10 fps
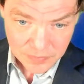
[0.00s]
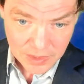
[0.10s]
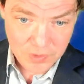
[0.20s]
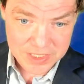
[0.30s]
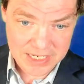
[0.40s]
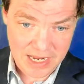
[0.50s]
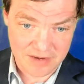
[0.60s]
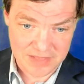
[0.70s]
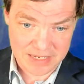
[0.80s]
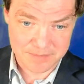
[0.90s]
with a kind
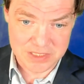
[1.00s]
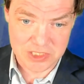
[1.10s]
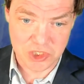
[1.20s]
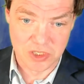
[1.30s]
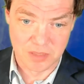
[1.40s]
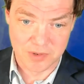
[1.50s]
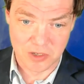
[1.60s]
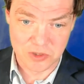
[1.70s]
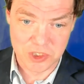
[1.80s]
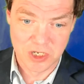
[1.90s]
of like positional
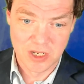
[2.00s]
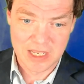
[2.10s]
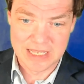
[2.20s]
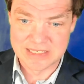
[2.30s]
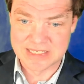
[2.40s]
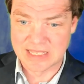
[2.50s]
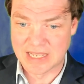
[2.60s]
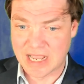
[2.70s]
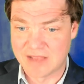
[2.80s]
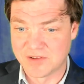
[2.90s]
approach and say
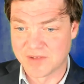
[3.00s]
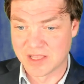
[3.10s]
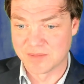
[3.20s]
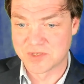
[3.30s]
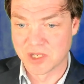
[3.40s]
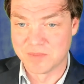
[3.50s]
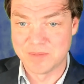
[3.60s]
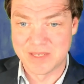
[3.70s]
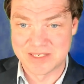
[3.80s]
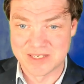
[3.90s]
like, I've developed so many
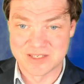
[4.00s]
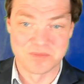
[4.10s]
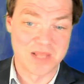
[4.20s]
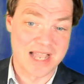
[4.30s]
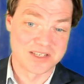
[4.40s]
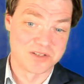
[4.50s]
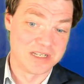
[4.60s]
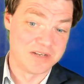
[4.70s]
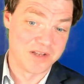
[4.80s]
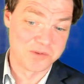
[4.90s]
pieces and black has
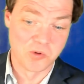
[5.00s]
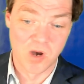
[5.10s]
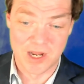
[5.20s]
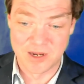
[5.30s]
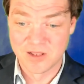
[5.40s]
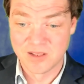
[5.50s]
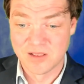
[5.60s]
only developed one.